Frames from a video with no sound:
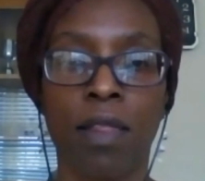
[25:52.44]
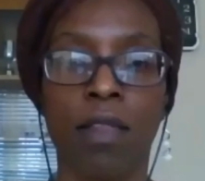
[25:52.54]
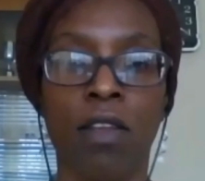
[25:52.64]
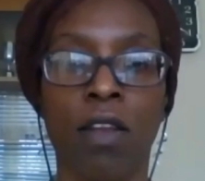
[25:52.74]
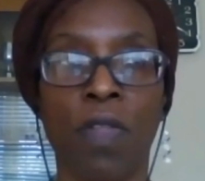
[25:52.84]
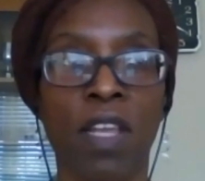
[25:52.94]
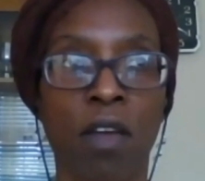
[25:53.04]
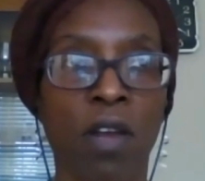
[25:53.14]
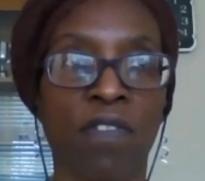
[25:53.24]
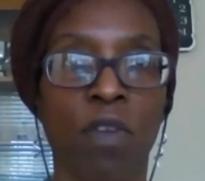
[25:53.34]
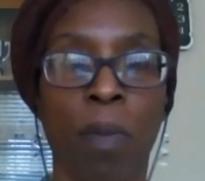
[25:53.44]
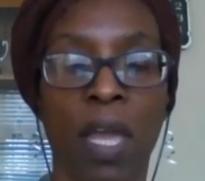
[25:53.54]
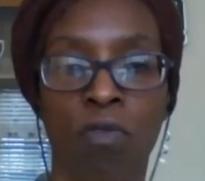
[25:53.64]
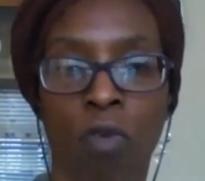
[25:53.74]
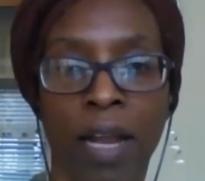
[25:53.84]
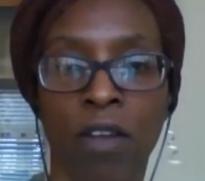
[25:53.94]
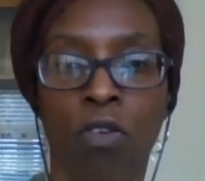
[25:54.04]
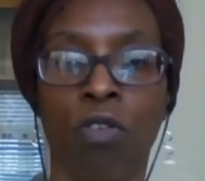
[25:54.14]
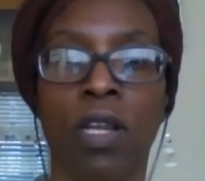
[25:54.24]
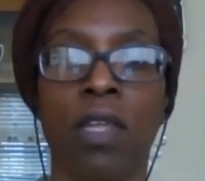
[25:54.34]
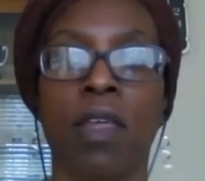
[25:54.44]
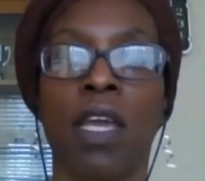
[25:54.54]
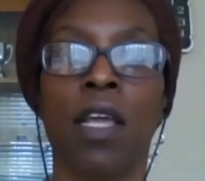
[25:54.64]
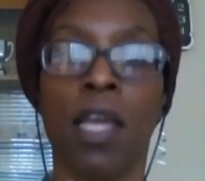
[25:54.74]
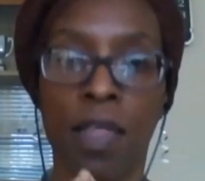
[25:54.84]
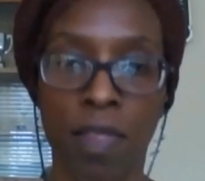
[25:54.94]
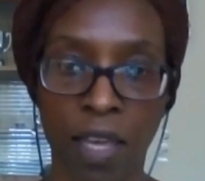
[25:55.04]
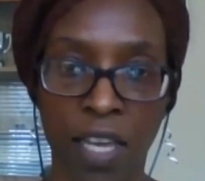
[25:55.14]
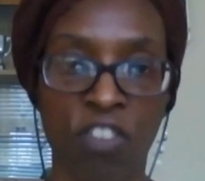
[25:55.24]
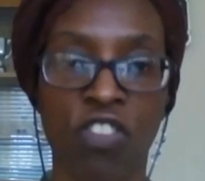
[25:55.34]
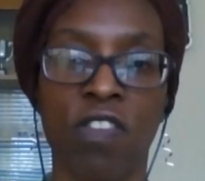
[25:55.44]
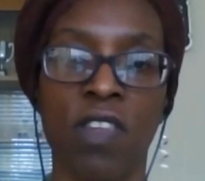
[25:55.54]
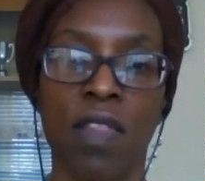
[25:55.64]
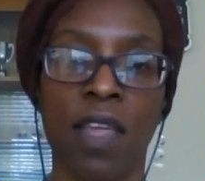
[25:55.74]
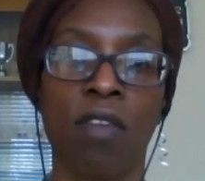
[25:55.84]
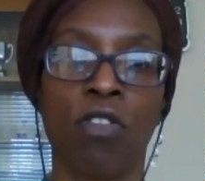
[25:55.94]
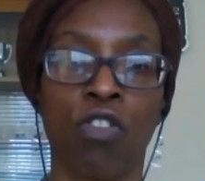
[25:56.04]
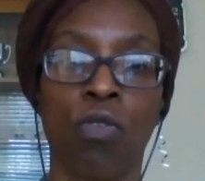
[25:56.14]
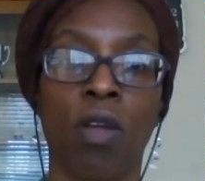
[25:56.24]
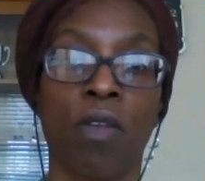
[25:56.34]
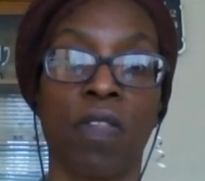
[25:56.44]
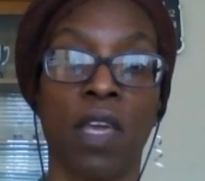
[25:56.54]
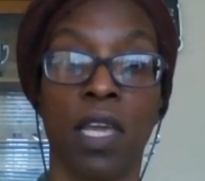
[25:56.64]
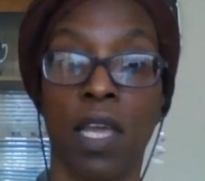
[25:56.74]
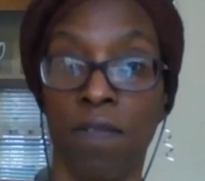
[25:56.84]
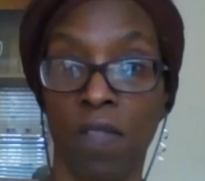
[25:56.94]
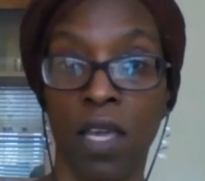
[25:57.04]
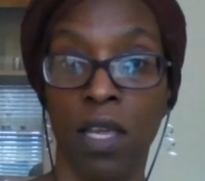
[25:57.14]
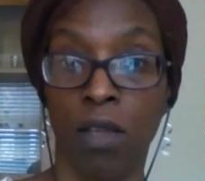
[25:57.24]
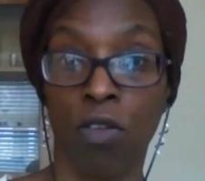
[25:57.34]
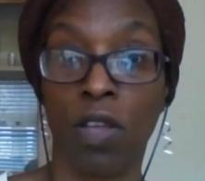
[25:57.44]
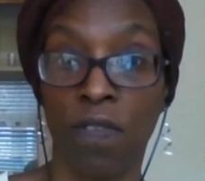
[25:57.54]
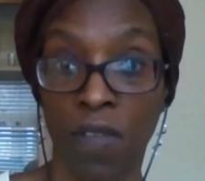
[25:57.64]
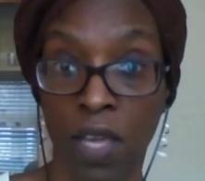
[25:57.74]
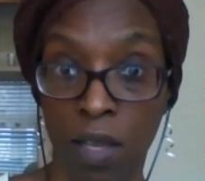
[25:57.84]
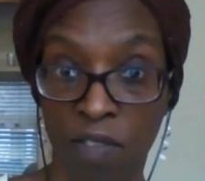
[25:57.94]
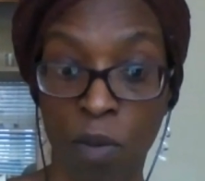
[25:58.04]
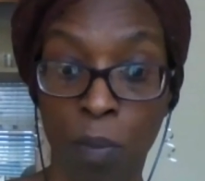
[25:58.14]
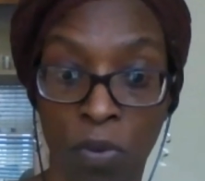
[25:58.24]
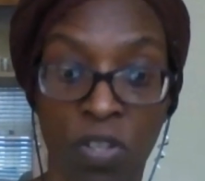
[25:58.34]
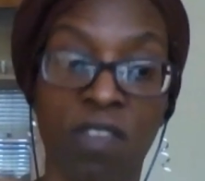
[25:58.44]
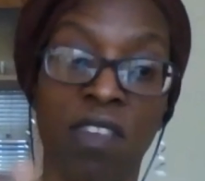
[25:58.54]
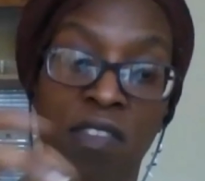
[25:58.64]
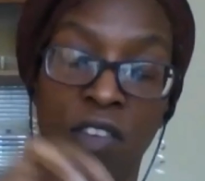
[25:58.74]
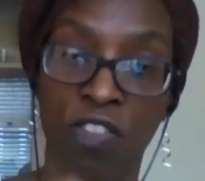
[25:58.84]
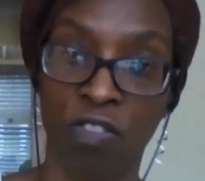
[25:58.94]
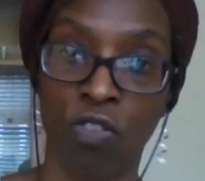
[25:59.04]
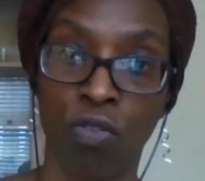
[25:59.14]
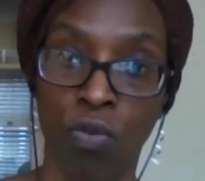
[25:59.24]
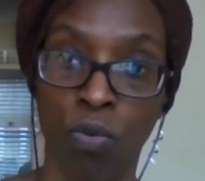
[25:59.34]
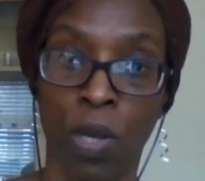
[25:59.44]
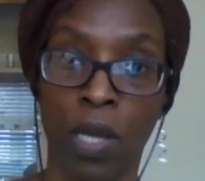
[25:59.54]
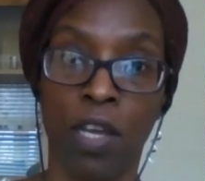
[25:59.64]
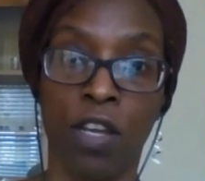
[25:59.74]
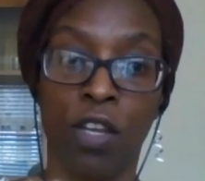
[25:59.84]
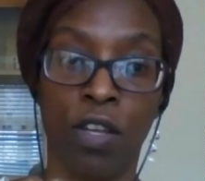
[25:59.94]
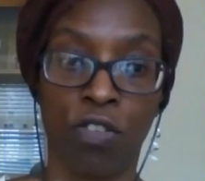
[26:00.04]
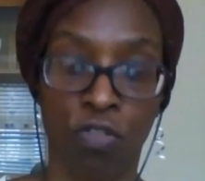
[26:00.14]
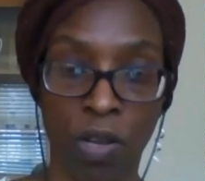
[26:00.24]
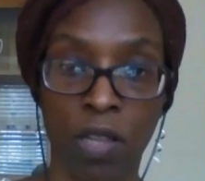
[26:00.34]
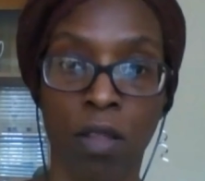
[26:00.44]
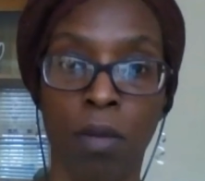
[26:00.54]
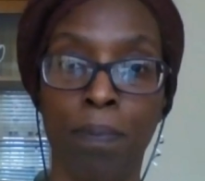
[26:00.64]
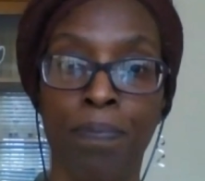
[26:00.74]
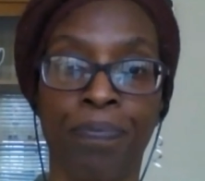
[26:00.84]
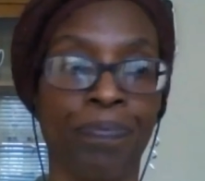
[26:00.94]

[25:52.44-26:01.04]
they don't have to pay rent or anything. They can just sit there and do nothing. If my body decides to shrink them,